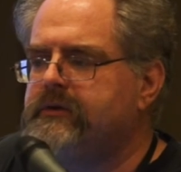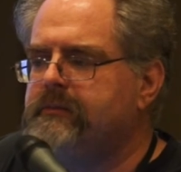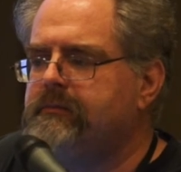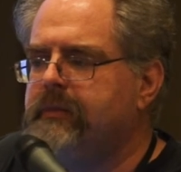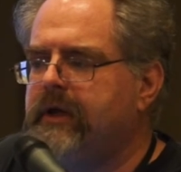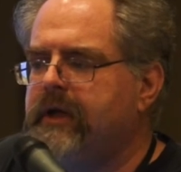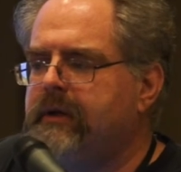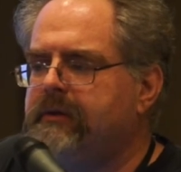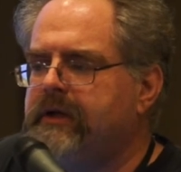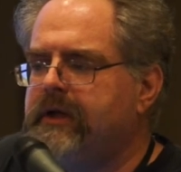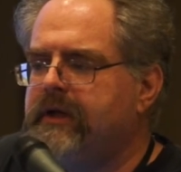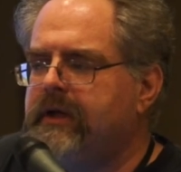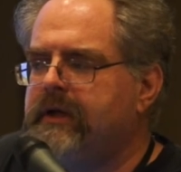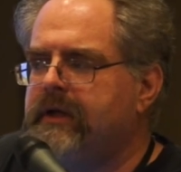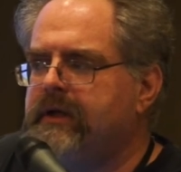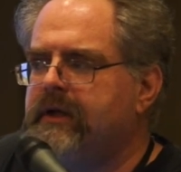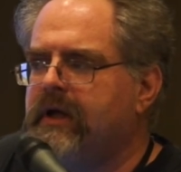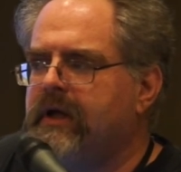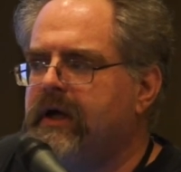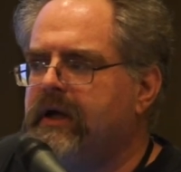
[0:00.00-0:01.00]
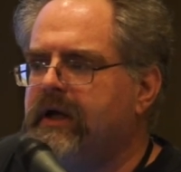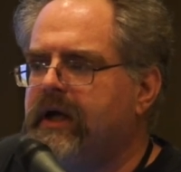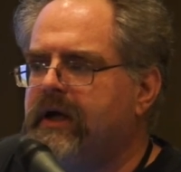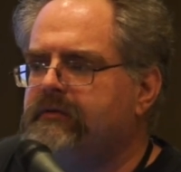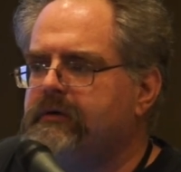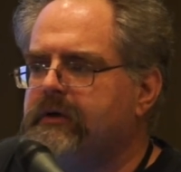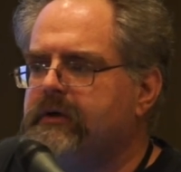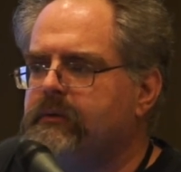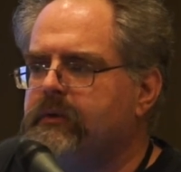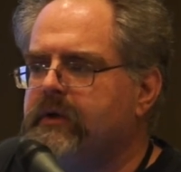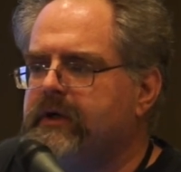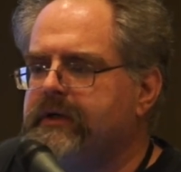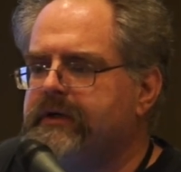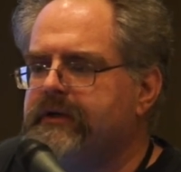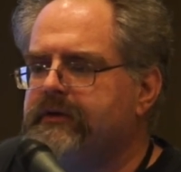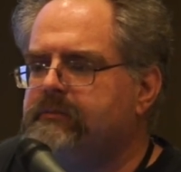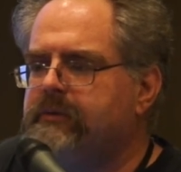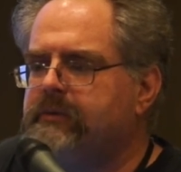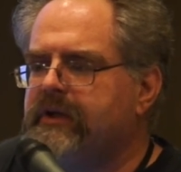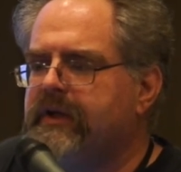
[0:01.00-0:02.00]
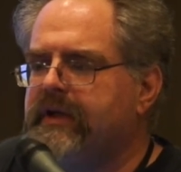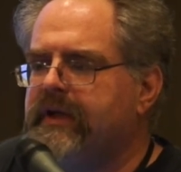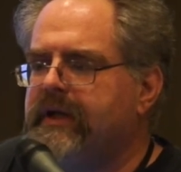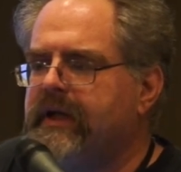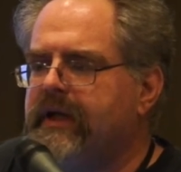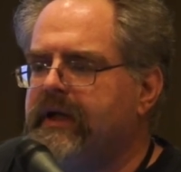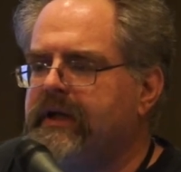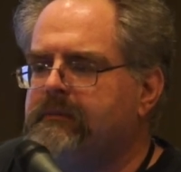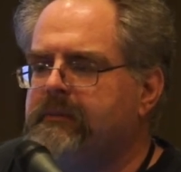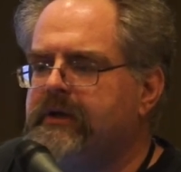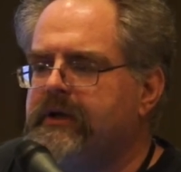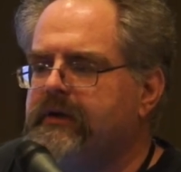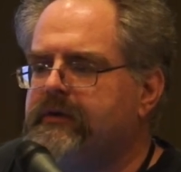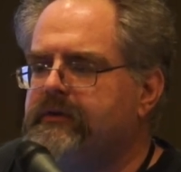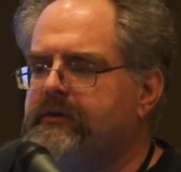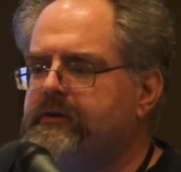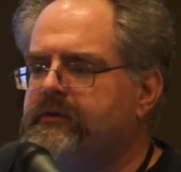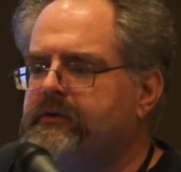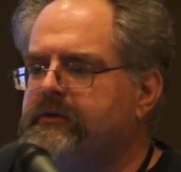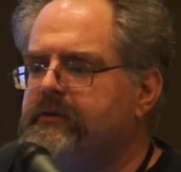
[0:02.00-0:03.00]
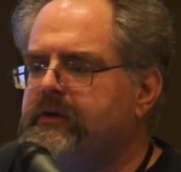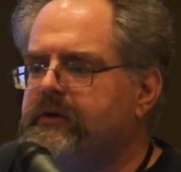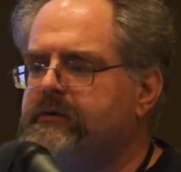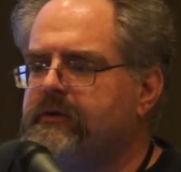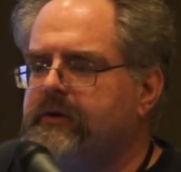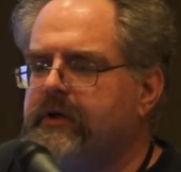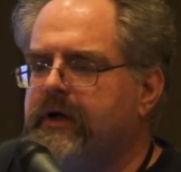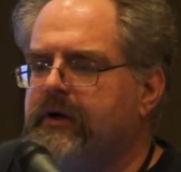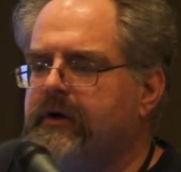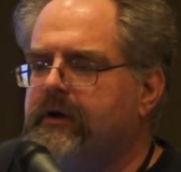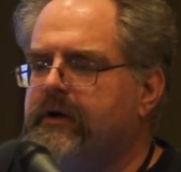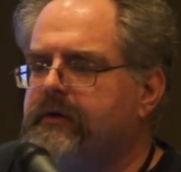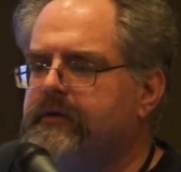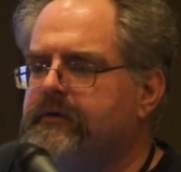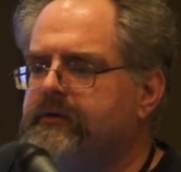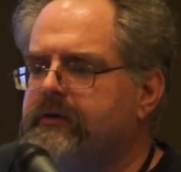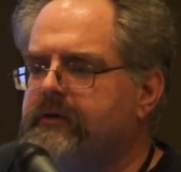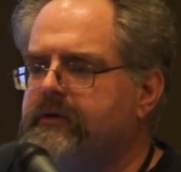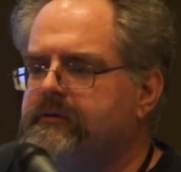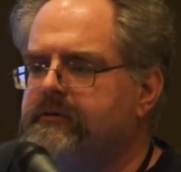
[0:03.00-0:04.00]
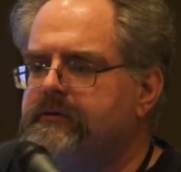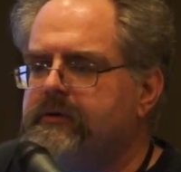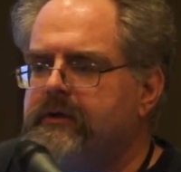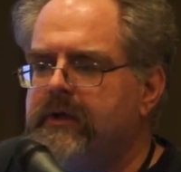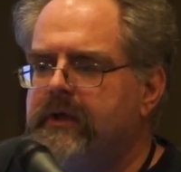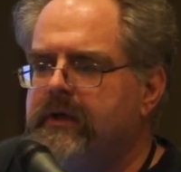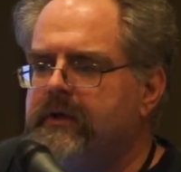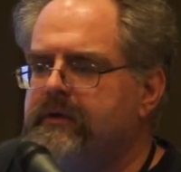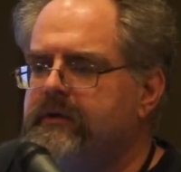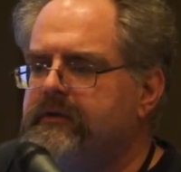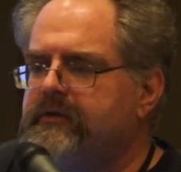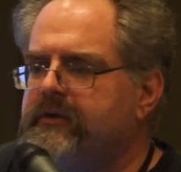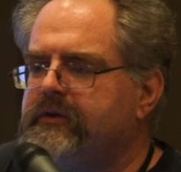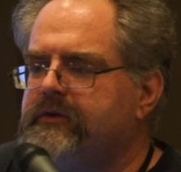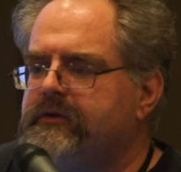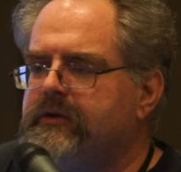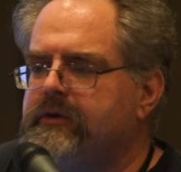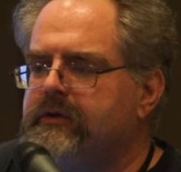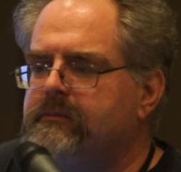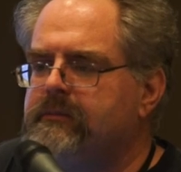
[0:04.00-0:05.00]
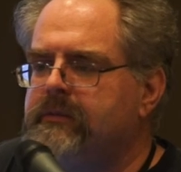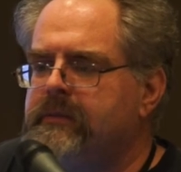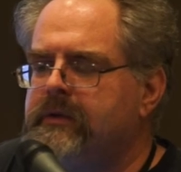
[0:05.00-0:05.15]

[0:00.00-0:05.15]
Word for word: maybe not everyone is playing because it's different areas of the system.